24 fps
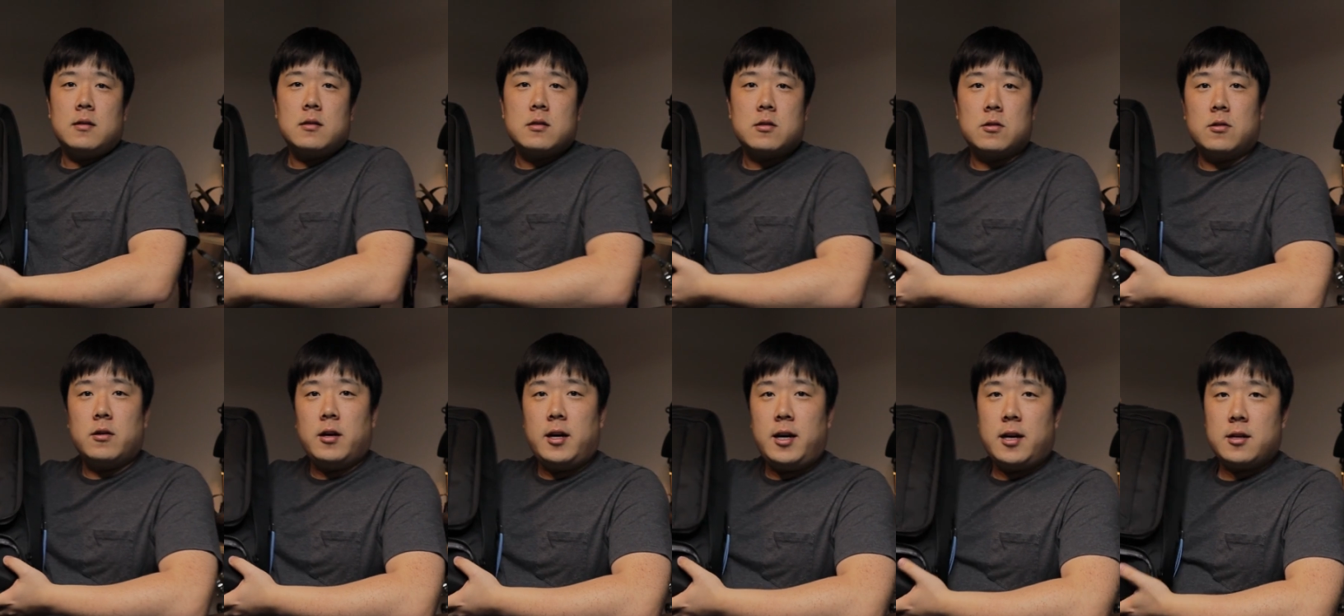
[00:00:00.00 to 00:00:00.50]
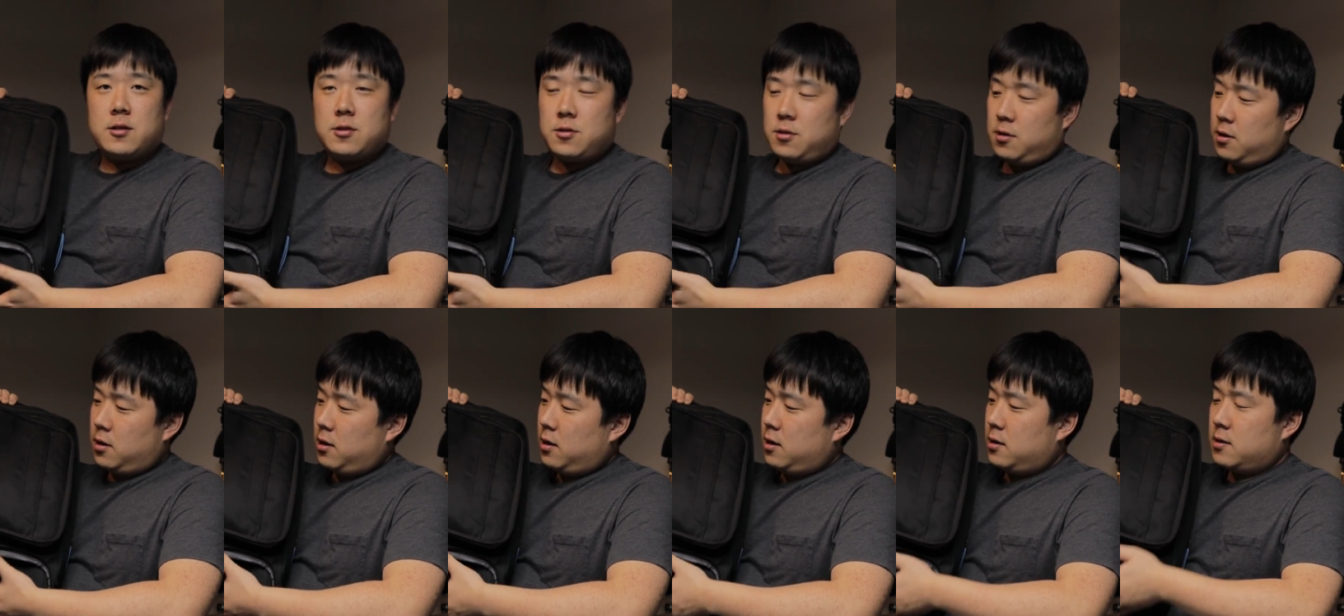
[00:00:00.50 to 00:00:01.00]
So
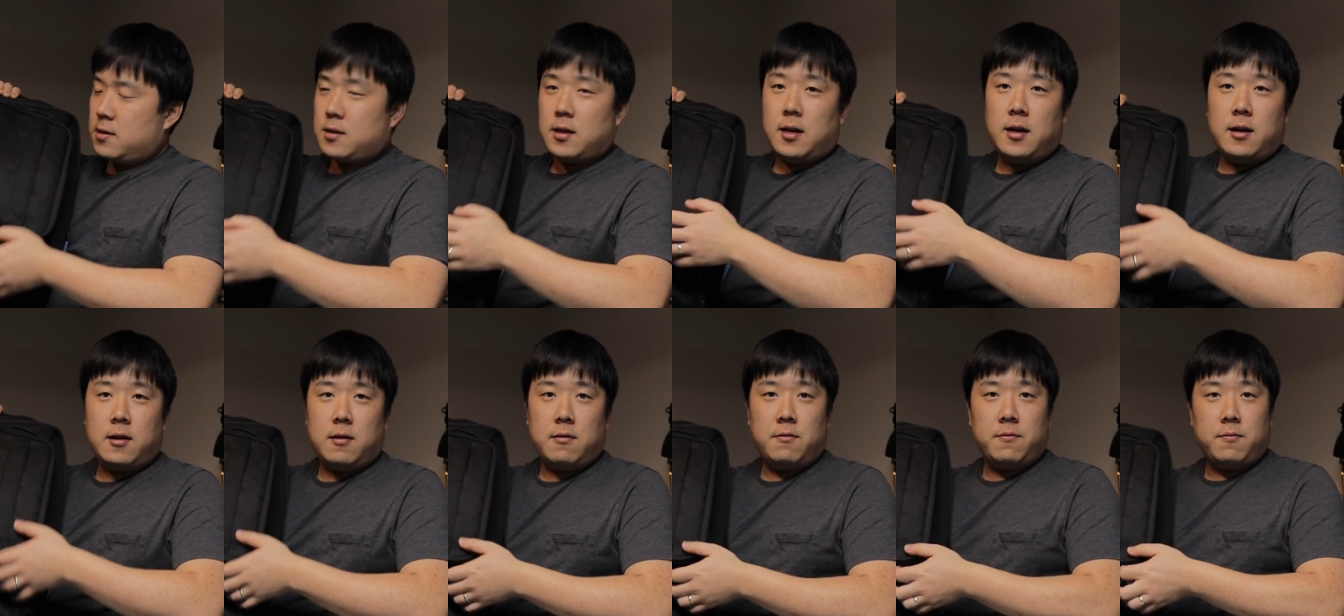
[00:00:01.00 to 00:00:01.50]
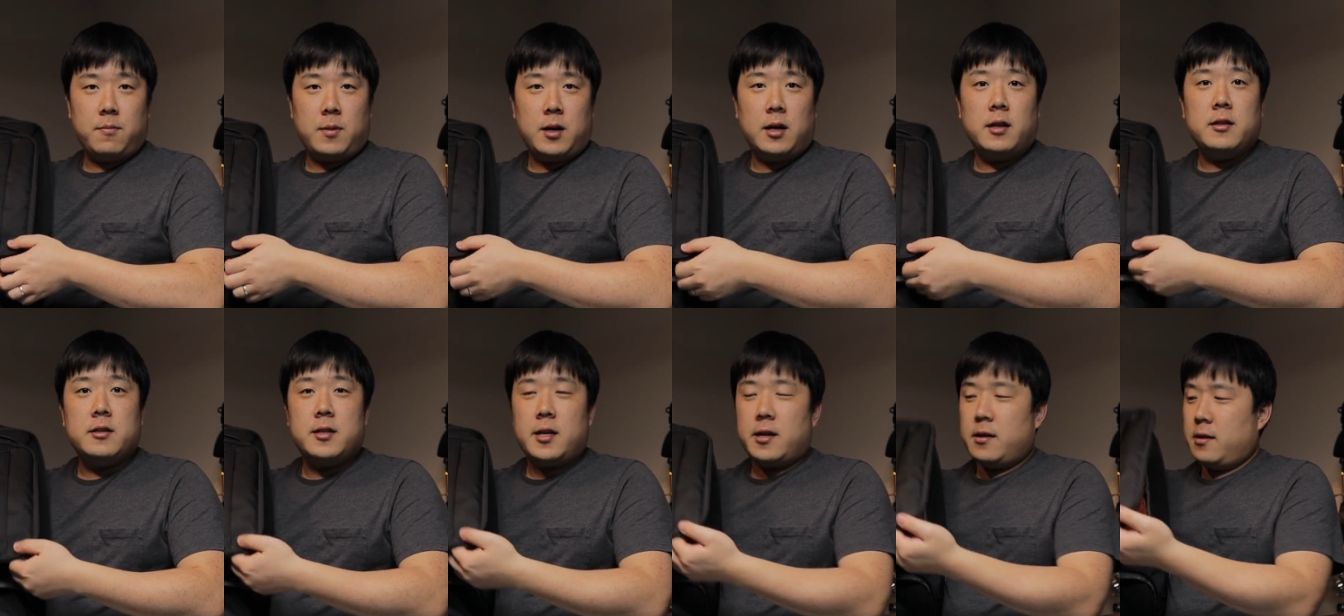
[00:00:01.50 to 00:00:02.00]
actually inside of
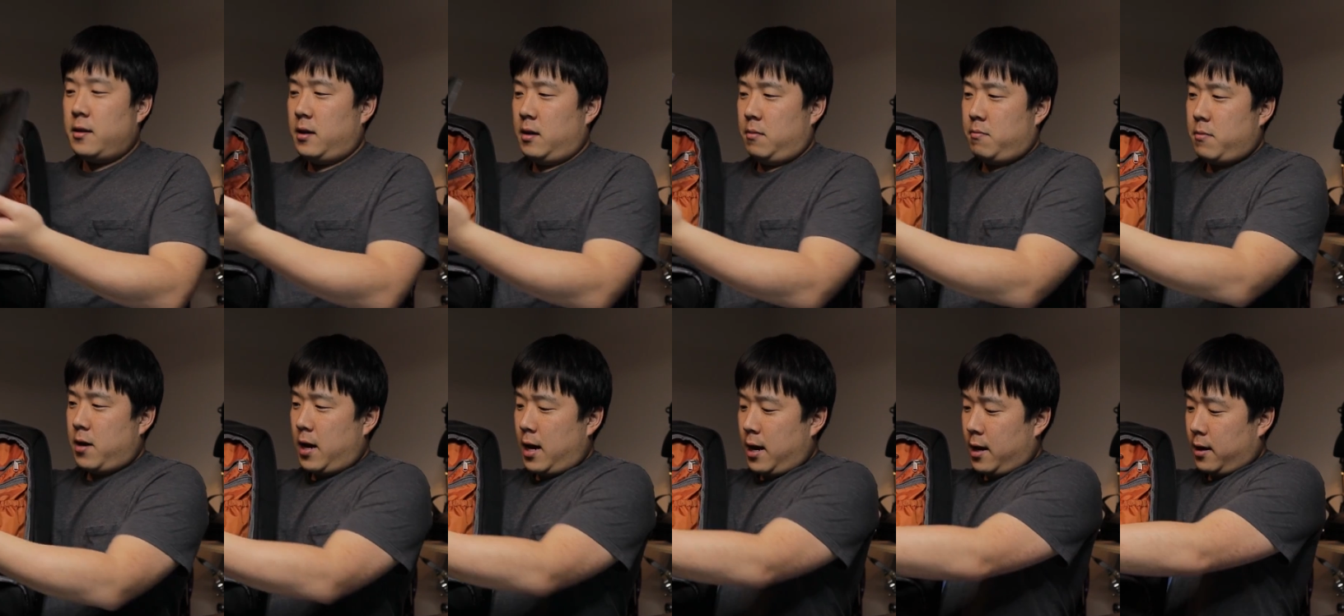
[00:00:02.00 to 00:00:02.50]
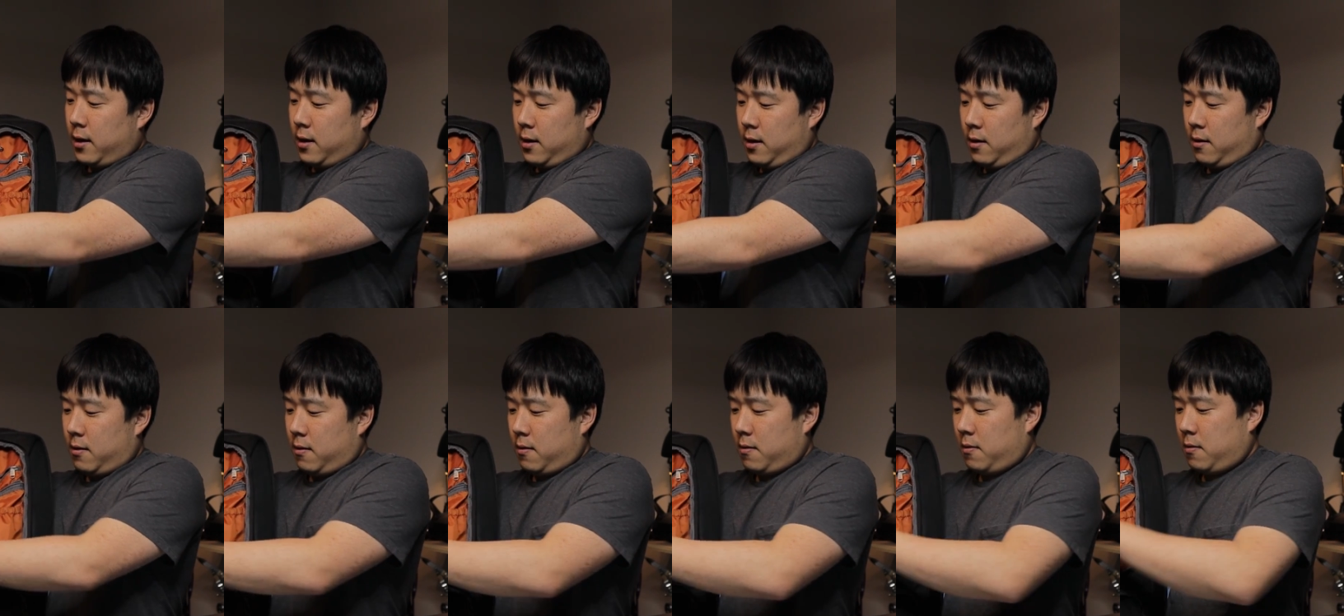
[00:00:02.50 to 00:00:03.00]
my daily bag
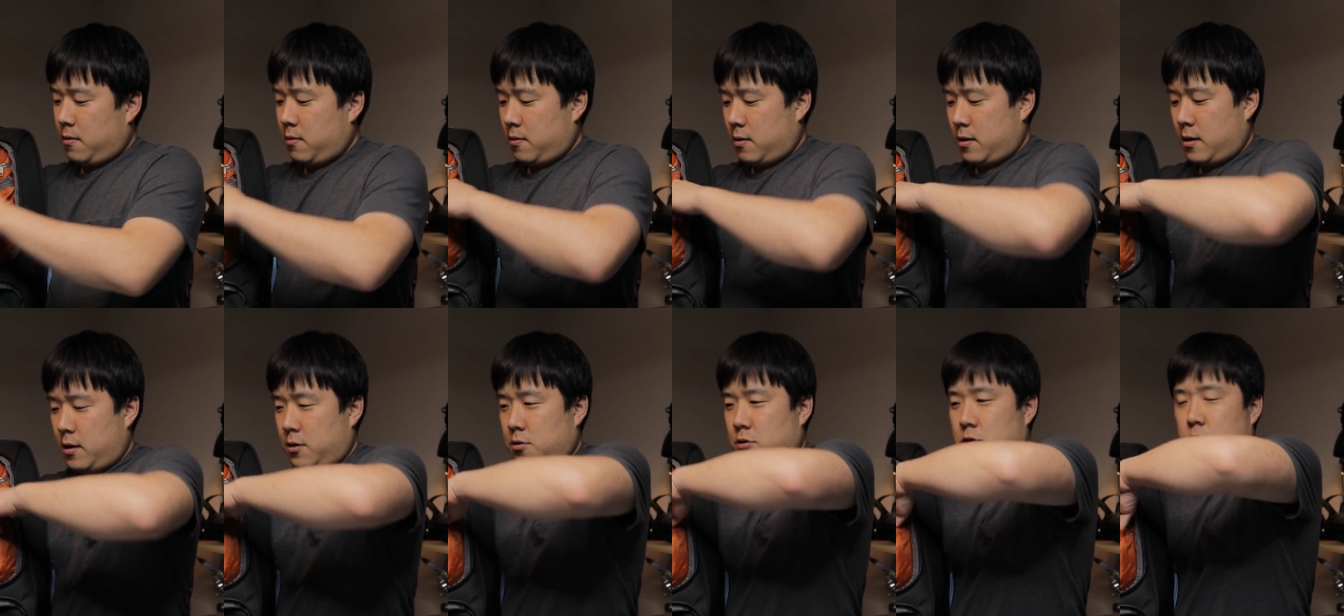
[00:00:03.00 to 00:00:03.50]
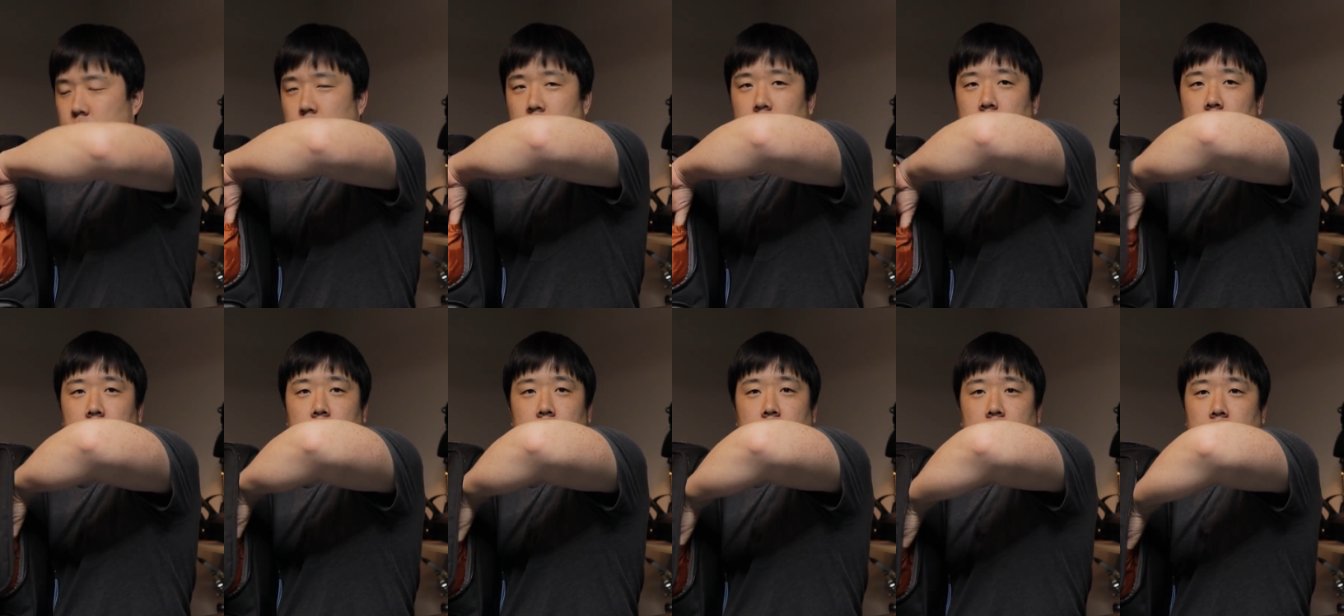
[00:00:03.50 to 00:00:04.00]
here, I just
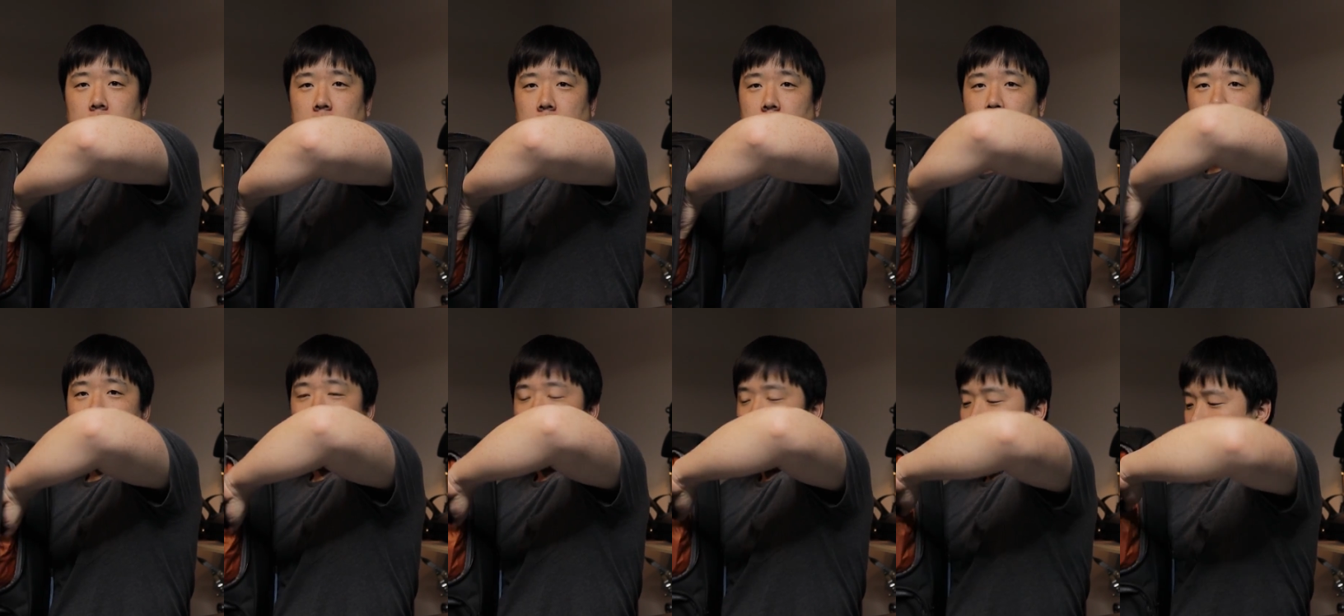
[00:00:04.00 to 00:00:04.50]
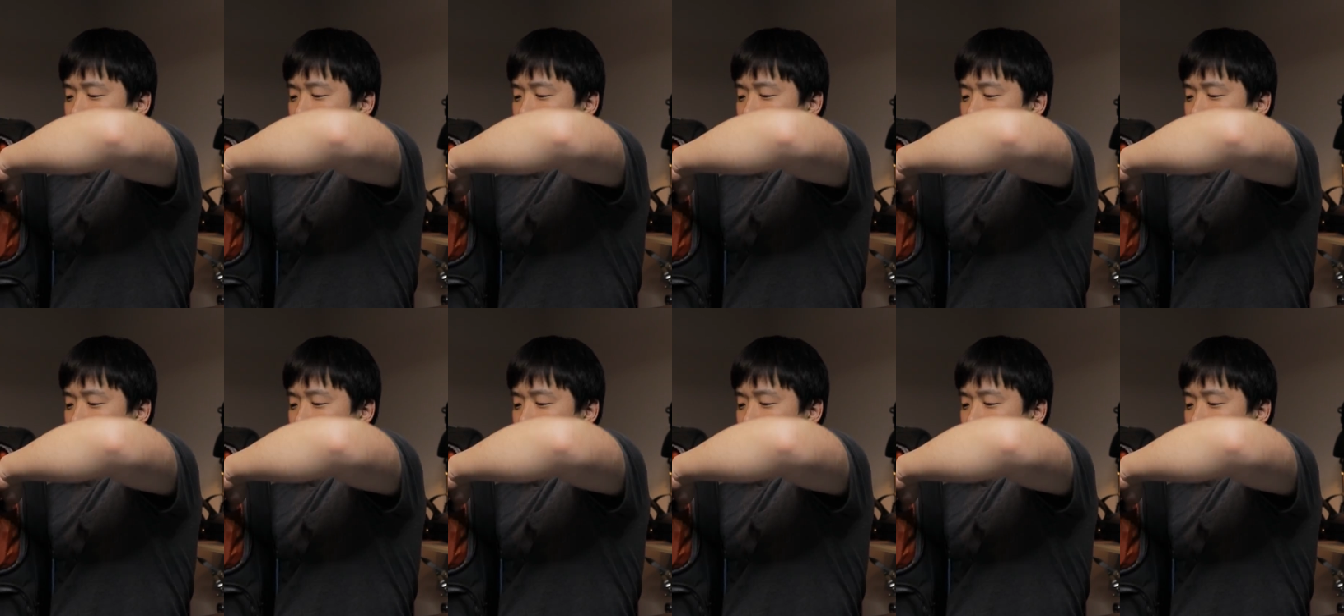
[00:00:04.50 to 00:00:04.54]
put my